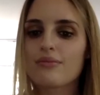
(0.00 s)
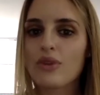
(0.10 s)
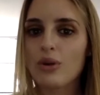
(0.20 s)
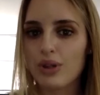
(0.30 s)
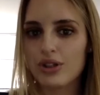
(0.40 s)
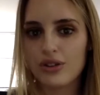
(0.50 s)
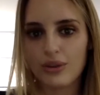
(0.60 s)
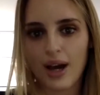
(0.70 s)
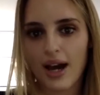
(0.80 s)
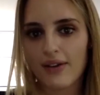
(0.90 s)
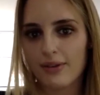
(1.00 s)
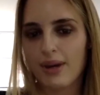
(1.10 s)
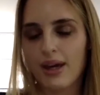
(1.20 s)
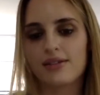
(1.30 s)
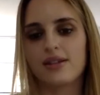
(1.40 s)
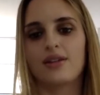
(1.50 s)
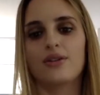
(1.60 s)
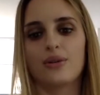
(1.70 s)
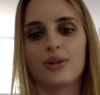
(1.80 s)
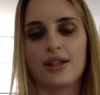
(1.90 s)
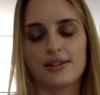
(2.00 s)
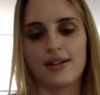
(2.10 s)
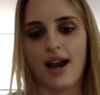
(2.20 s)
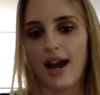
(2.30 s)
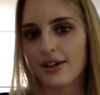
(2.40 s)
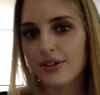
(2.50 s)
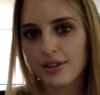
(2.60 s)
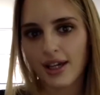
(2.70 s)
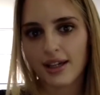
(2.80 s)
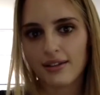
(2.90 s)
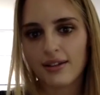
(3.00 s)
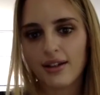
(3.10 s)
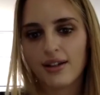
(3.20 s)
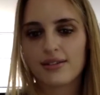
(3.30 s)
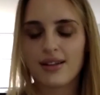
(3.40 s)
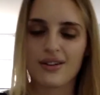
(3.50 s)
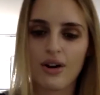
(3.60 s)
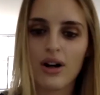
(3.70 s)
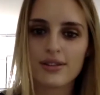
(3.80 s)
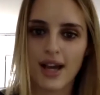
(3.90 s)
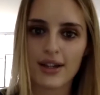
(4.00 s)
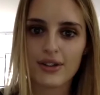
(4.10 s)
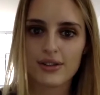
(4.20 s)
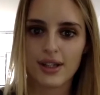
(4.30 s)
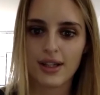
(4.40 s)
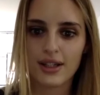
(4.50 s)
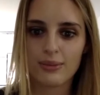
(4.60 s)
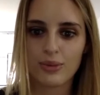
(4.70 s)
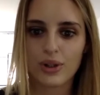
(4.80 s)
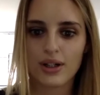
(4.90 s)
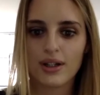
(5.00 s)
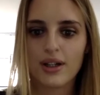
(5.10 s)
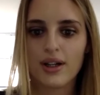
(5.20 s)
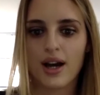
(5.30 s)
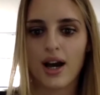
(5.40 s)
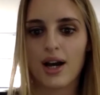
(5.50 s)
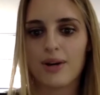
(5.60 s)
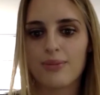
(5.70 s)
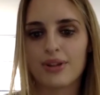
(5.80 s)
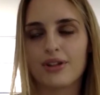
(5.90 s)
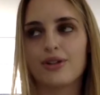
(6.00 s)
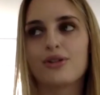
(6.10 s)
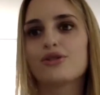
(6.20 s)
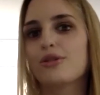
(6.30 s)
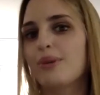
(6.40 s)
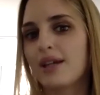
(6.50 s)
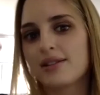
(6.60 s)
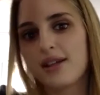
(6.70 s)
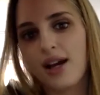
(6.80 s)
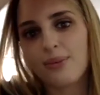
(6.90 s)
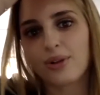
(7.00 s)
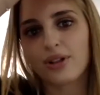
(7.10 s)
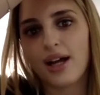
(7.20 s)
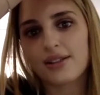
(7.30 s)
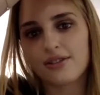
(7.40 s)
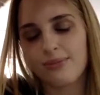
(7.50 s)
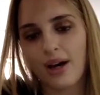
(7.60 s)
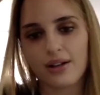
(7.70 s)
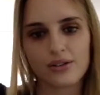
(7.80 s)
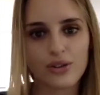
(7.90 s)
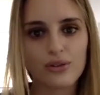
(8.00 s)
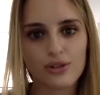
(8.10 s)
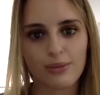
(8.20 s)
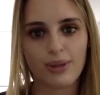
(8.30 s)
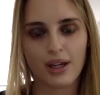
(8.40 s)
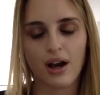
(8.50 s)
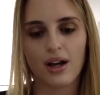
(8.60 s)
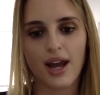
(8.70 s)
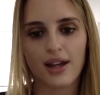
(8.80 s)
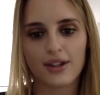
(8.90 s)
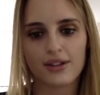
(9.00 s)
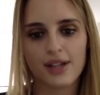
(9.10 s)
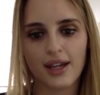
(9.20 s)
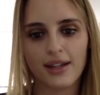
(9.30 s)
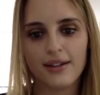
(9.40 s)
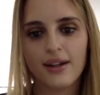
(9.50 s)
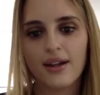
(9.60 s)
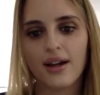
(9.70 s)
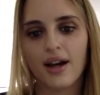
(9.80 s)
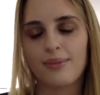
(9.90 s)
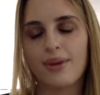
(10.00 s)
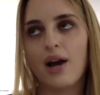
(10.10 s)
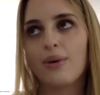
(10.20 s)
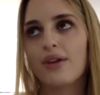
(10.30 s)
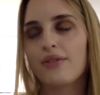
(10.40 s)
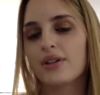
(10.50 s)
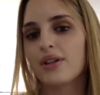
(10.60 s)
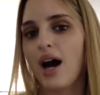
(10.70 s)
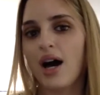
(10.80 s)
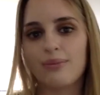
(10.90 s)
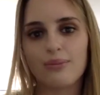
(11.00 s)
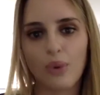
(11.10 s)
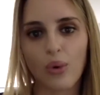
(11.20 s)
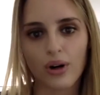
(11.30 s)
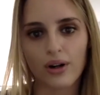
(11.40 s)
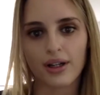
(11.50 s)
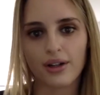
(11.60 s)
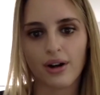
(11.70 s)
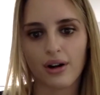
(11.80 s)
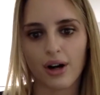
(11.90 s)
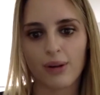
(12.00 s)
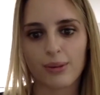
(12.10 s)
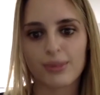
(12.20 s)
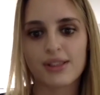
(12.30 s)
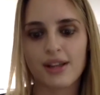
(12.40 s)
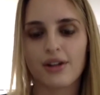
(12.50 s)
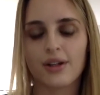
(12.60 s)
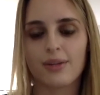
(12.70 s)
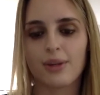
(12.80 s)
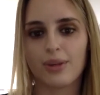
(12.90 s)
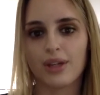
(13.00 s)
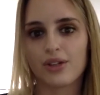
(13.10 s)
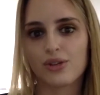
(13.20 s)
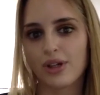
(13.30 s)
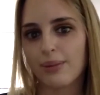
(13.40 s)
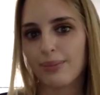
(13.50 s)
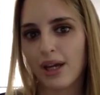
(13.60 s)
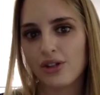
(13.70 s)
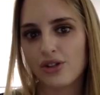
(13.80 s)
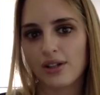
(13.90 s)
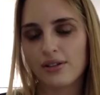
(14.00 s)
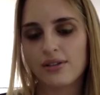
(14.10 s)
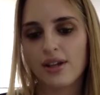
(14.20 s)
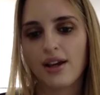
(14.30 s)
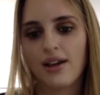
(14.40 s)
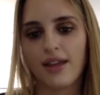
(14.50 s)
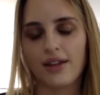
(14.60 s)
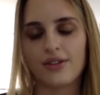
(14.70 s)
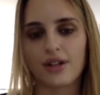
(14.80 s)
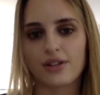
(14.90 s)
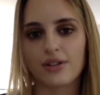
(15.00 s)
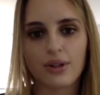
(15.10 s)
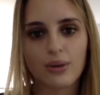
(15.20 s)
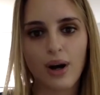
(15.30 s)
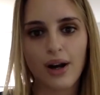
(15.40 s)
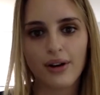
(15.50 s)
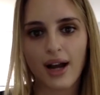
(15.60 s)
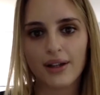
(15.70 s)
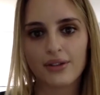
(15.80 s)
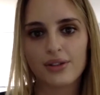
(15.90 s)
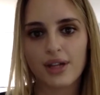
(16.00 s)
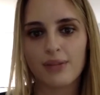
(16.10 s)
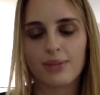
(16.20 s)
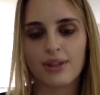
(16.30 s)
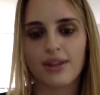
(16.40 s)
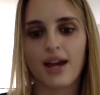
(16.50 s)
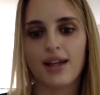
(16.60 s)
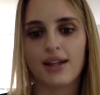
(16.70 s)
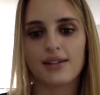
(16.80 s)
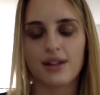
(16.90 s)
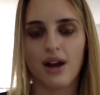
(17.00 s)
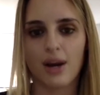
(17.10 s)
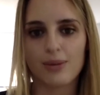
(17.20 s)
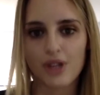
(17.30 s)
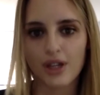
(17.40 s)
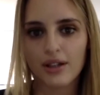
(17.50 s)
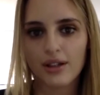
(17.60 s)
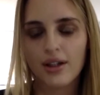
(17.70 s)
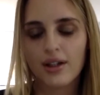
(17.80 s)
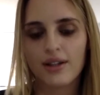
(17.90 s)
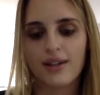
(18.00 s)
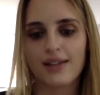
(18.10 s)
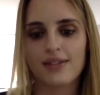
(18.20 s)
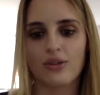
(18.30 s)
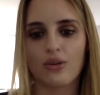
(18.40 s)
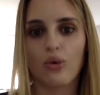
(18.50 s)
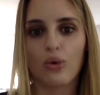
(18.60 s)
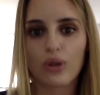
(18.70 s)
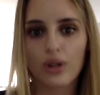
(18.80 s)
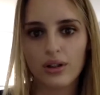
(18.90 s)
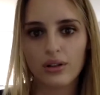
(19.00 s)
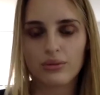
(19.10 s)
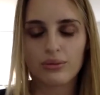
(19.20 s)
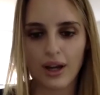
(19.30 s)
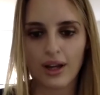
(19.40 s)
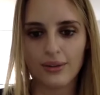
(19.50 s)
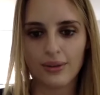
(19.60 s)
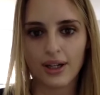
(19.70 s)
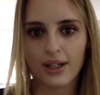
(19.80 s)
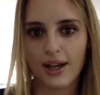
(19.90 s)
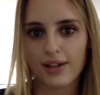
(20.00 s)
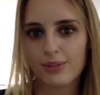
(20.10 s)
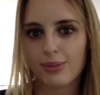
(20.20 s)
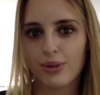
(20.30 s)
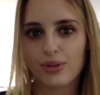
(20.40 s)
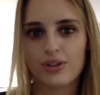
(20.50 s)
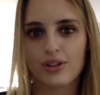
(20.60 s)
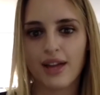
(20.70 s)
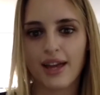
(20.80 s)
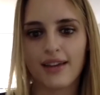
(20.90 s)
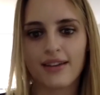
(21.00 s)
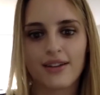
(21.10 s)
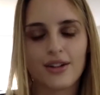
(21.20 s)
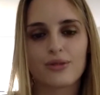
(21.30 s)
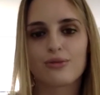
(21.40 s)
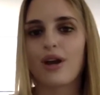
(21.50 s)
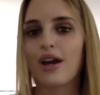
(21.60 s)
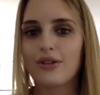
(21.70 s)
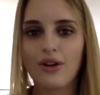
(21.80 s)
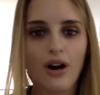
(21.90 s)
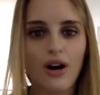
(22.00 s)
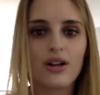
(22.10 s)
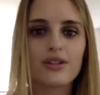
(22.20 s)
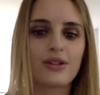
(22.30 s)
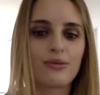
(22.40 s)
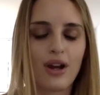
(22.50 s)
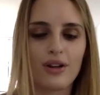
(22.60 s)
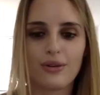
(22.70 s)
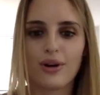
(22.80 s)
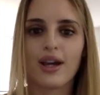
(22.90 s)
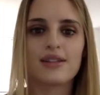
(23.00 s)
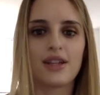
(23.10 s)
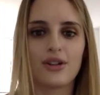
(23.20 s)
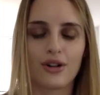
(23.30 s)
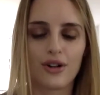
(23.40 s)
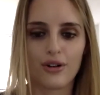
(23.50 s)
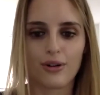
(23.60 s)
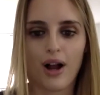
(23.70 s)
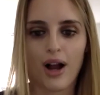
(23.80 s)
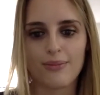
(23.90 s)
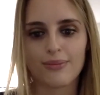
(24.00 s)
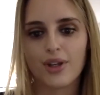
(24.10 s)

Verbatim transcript: we do have a medicine known as Accutane. It's not called Accutane anymore, um, but there used to be a time where lots of models used to be on Accutane. Um, now we have a lot more in our armamentarium that we can treat patients that doesn't require Accutane, but that is an option. That's an oral retinoid as opposed to like retinols and retinoids that you're um,